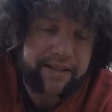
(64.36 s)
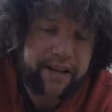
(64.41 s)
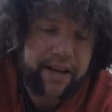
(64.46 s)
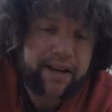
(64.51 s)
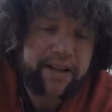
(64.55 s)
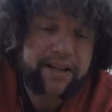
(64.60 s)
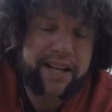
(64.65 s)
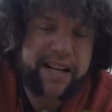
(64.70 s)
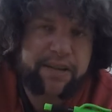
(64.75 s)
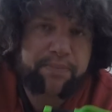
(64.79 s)
So
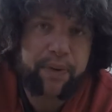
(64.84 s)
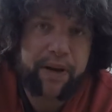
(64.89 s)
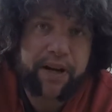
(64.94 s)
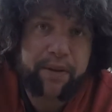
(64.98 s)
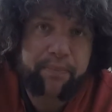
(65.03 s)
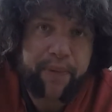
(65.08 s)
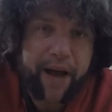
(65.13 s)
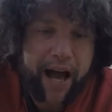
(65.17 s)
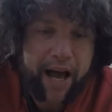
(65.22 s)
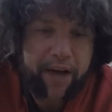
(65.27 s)
that's been
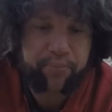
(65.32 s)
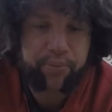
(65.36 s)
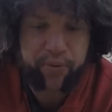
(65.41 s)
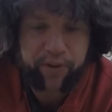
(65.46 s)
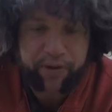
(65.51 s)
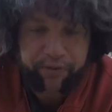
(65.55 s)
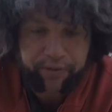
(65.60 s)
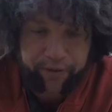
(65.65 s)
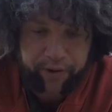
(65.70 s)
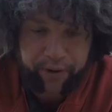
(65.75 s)
a bad
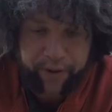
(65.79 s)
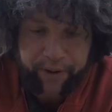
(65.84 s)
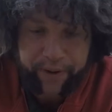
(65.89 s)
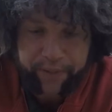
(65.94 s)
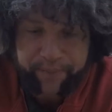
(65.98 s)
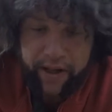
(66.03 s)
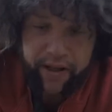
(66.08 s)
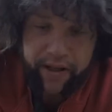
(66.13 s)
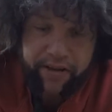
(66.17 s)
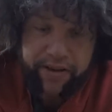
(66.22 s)
point for it.
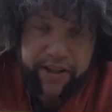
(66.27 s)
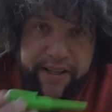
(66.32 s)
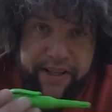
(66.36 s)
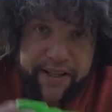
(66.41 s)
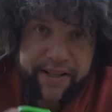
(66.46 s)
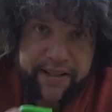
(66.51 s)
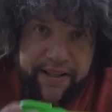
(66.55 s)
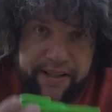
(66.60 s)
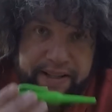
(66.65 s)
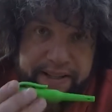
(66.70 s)
This
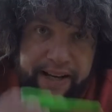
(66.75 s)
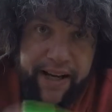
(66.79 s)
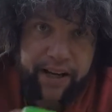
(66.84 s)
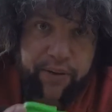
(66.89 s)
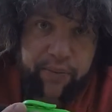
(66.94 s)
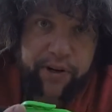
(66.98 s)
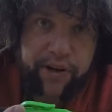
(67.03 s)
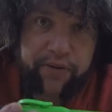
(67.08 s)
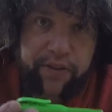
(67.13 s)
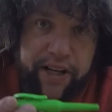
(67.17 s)
is the
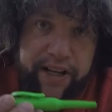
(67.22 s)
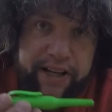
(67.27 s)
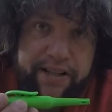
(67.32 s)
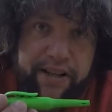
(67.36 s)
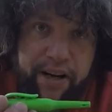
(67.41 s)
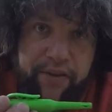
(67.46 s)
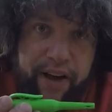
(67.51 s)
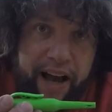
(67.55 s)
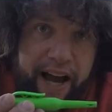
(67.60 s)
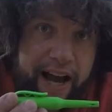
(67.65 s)
second one of these
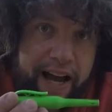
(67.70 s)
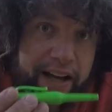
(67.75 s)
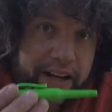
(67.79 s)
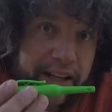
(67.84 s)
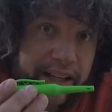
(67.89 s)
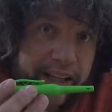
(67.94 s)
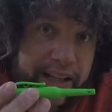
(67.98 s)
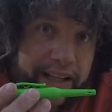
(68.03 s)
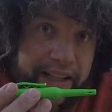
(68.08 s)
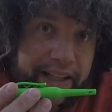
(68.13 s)
I've
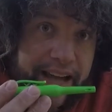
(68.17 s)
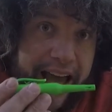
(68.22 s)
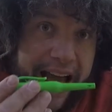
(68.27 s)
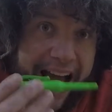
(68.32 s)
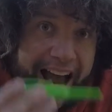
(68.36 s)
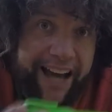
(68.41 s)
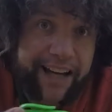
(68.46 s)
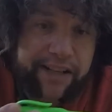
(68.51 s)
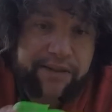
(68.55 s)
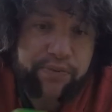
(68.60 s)
had in
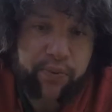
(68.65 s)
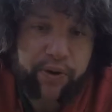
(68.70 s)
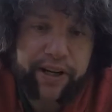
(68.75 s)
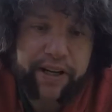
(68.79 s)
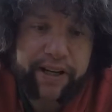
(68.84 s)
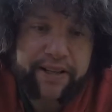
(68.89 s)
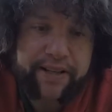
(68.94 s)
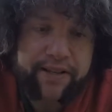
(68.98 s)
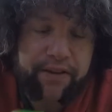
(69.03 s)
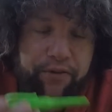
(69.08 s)
8
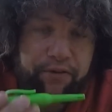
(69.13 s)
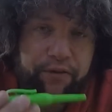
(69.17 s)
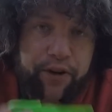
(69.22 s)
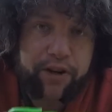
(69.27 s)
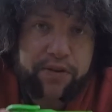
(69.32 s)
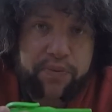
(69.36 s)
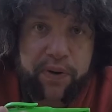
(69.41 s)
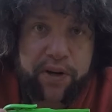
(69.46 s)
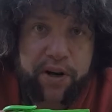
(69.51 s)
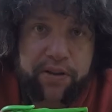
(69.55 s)
weeks. The
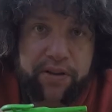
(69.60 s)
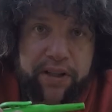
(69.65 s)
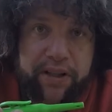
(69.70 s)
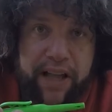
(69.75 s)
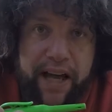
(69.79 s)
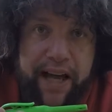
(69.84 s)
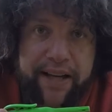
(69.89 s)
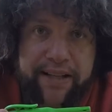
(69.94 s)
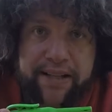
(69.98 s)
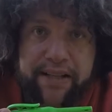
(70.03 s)
first one only
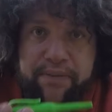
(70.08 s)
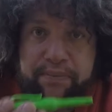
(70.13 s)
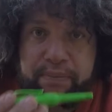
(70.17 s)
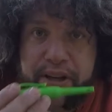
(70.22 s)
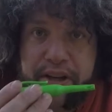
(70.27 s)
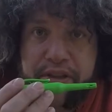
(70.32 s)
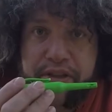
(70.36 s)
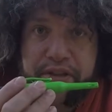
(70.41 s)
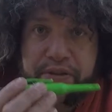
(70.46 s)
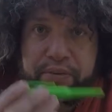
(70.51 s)
lasted
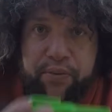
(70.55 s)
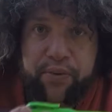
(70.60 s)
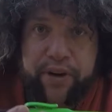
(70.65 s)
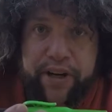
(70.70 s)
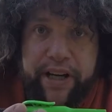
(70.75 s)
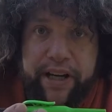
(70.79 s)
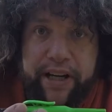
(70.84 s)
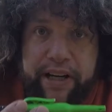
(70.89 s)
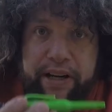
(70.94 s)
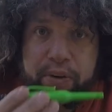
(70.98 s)
me
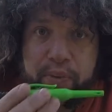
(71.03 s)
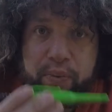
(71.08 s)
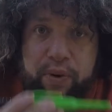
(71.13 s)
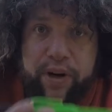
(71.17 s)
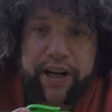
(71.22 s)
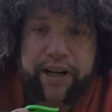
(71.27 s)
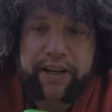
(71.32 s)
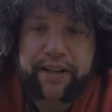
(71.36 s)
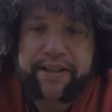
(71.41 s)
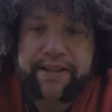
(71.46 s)
3
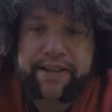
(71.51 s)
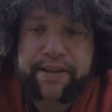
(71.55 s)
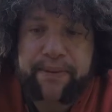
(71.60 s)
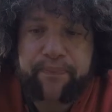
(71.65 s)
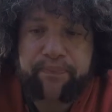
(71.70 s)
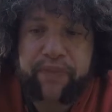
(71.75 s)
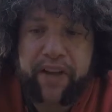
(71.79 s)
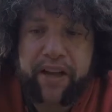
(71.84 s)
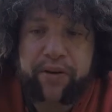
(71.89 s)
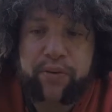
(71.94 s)
weeks
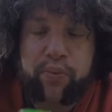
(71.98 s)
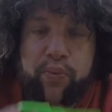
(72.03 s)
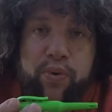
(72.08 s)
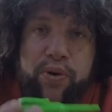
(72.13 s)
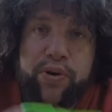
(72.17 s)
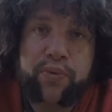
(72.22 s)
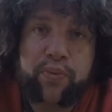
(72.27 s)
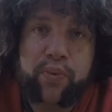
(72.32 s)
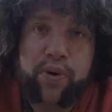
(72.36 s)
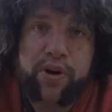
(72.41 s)
and
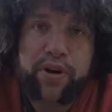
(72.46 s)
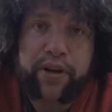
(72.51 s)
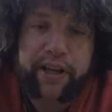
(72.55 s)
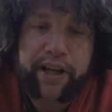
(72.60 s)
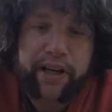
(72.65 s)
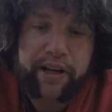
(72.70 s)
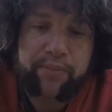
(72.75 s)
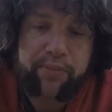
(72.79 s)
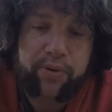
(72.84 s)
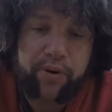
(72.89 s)
wouldn't
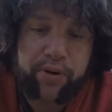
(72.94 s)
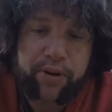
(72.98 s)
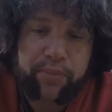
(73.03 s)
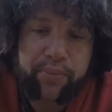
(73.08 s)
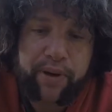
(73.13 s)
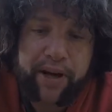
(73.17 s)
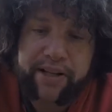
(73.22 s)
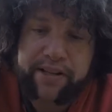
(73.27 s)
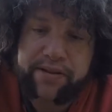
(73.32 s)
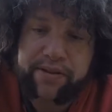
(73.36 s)
work anymore. The
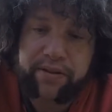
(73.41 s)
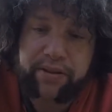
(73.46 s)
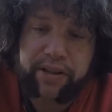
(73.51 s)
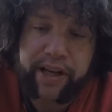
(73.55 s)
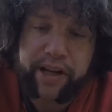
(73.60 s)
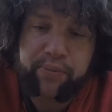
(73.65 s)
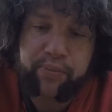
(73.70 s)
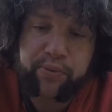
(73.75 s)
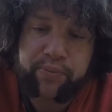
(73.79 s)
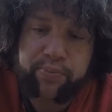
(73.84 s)
pencil
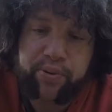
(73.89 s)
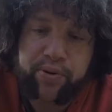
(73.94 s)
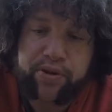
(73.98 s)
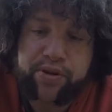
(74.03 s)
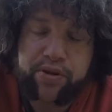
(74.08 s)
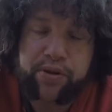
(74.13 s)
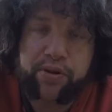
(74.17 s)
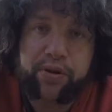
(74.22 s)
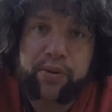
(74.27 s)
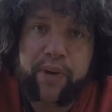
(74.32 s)
lead would
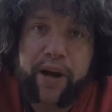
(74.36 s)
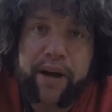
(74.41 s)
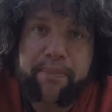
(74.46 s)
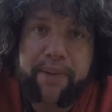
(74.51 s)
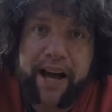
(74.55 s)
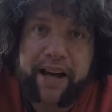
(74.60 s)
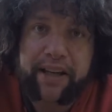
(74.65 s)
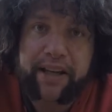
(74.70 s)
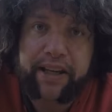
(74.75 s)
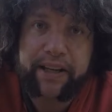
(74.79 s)
push all the way
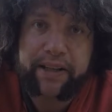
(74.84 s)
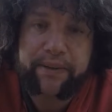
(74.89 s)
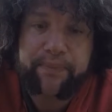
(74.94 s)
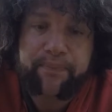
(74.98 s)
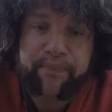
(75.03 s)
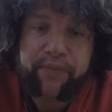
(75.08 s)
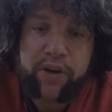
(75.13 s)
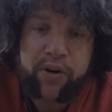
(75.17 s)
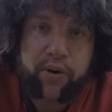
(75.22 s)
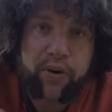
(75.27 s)
back in
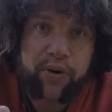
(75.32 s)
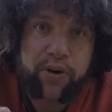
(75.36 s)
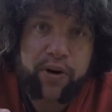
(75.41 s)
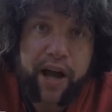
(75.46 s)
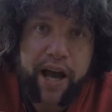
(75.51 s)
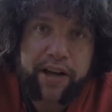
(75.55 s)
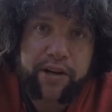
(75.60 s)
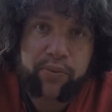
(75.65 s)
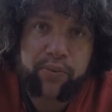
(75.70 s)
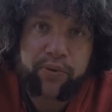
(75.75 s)

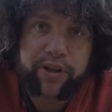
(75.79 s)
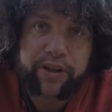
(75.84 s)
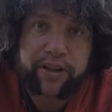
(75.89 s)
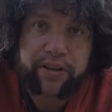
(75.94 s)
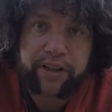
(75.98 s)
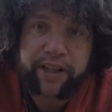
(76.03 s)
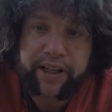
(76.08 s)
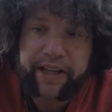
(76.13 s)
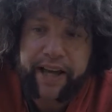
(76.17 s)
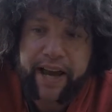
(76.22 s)
and it wouldn't
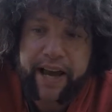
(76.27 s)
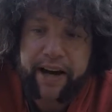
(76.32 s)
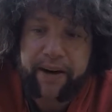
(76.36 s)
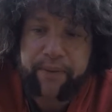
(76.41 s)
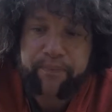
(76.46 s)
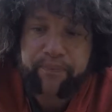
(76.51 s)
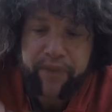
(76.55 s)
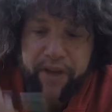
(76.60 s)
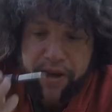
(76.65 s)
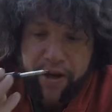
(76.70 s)
click
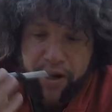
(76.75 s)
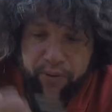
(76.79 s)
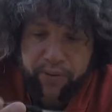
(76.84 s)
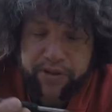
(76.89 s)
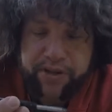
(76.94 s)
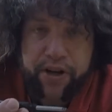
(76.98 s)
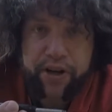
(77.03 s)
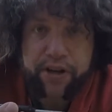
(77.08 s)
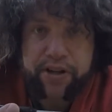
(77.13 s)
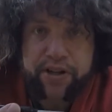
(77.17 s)
out. I
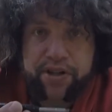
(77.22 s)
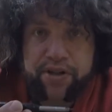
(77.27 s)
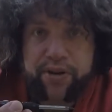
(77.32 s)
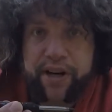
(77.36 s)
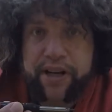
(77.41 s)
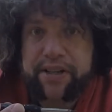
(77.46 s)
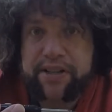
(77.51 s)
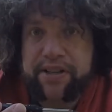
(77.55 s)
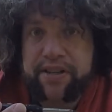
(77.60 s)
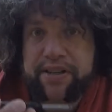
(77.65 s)
returned it
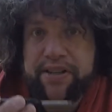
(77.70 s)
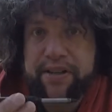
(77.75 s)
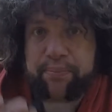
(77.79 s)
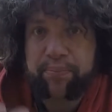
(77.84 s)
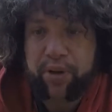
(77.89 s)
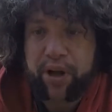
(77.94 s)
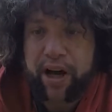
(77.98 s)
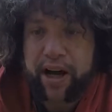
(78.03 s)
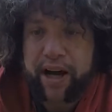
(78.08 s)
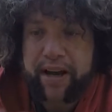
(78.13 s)
straight to the
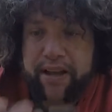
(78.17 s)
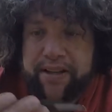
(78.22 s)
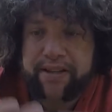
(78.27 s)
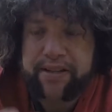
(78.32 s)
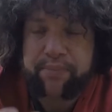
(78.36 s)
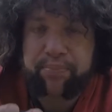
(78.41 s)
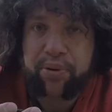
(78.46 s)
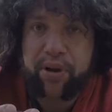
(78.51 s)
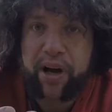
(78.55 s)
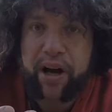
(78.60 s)
supplier. The
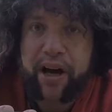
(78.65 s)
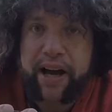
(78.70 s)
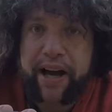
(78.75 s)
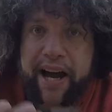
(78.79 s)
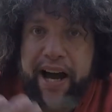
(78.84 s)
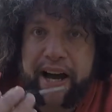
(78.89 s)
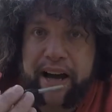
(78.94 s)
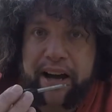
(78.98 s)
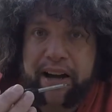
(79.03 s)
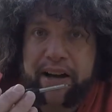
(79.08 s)

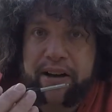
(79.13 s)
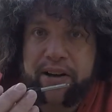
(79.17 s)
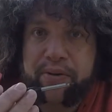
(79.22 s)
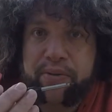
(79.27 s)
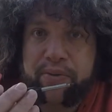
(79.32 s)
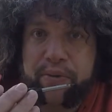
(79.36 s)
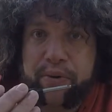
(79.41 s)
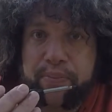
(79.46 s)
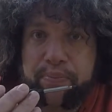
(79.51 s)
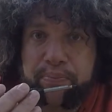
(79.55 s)
supplier
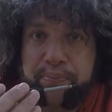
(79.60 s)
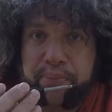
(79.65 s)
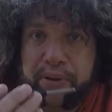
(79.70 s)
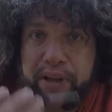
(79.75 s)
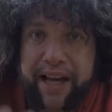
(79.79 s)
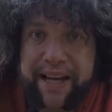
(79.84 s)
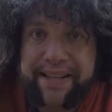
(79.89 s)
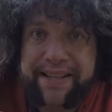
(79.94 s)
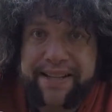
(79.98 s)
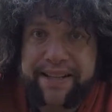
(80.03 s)

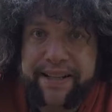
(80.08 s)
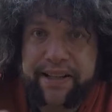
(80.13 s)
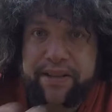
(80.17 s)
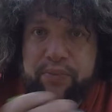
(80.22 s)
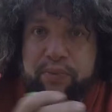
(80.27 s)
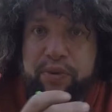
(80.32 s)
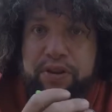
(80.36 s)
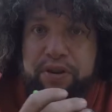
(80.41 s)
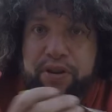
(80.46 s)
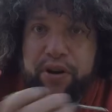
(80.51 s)
replaced it
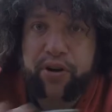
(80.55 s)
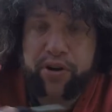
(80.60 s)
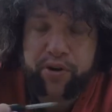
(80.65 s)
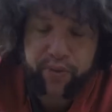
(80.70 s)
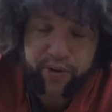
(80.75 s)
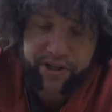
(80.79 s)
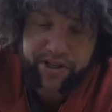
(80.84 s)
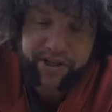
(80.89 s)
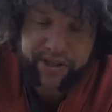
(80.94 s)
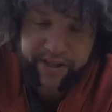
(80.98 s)
with no
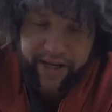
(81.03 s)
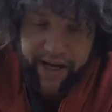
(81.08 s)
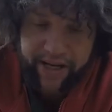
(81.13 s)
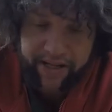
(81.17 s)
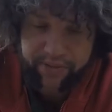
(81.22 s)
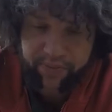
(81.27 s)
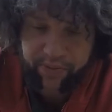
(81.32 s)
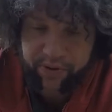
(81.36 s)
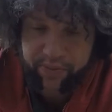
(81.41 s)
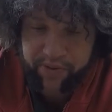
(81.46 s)
questions
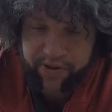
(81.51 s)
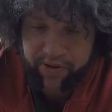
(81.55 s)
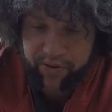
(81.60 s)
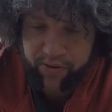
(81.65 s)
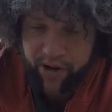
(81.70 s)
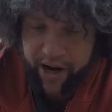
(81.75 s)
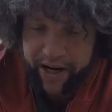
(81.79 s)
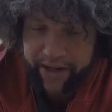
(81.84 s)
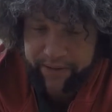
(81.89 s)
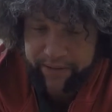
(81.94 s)
asked, which was
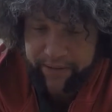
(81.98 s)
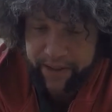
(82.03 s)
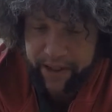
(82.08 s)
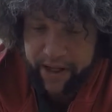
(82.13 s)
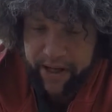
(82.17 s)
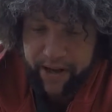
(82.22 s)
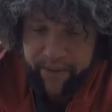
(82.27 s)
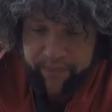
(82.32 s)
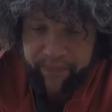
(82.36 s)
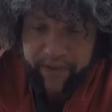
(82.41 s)
great.
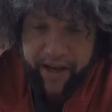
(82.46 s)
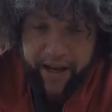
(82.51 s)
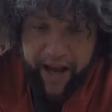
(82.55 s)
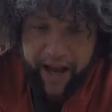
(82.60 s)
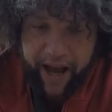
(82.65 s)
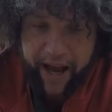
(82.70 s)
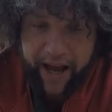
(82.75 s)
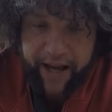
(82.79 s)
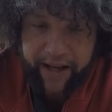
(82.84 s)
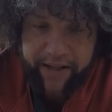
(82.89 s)

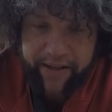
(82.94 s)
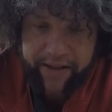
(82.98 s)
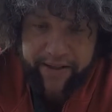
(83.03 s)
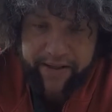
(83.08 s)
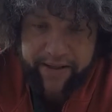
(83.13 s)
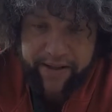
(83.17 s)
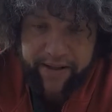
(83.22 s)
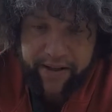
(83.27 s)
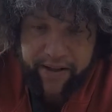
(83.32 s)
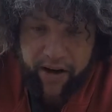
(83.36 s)

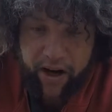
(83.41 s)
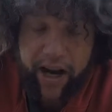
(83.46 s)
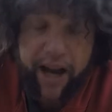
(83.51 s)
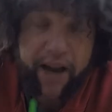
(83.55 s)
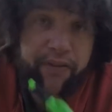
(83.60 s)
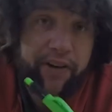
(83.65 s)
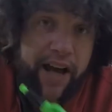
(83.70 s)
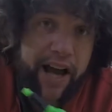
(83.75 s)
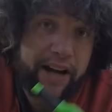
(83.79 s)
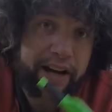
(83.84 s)
And I
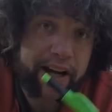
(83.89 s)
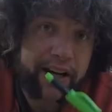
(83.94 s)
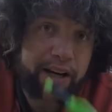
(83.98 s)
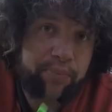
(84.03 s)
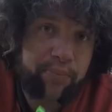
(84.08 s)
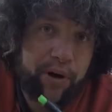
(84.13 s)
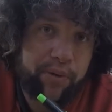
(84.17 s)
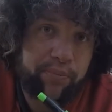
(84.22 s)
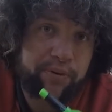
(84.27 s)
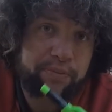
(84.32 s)
haven't had any
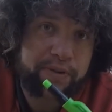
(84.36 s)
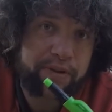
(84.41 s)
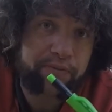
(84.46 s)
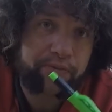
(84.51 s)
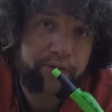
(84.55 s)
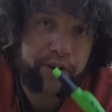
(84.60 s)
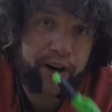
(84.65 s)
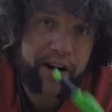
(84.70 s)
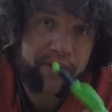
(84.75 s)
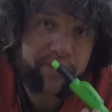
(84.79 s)
problems in
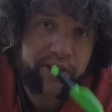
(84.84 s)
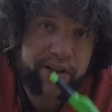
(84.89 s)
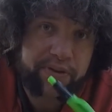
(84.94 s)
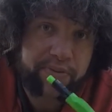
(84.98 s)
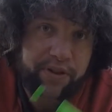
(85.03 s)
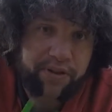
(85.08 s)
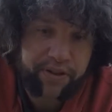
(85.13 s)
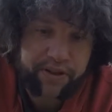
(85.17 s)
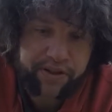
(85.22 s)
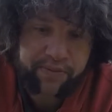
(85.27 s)
5 weeks
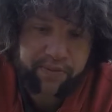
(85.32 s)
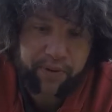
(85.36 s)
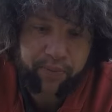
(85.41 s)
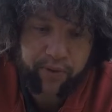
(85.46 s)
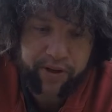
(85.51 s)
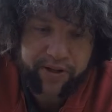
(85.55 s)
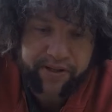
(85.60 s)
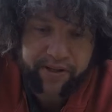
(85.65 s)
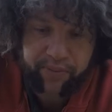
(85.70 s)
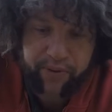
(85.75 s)
with this one
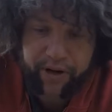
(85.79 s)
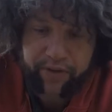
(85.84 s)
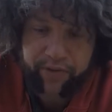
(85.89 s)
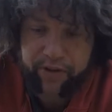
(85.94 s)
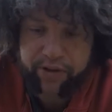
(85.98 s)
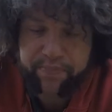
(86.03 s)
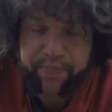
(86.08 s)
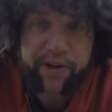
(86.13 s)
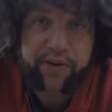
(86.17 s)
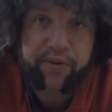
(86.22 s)
whatsoever.
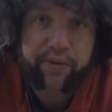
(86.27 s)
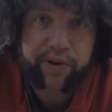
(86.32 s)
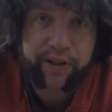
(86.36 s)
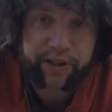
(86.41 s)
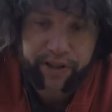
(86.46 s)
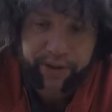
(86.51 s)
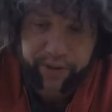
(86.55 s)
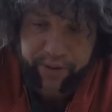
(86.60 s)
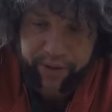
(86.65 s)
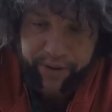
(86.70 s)
It's been
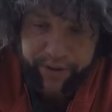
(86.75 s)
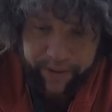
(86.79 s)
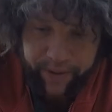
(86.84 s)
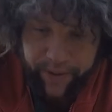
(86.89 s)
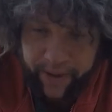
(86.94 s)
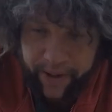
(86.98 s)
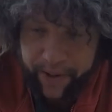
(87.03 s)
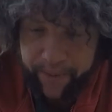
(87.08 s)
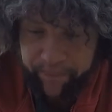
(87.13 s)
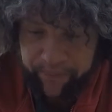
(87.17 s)
really good.
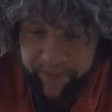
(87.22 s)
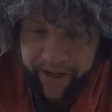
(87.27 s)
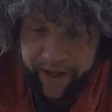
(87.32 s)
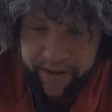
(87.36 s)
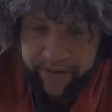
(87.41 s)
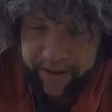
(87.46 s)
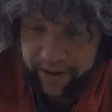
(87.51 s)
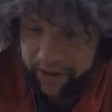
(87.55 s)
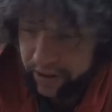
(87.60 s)
The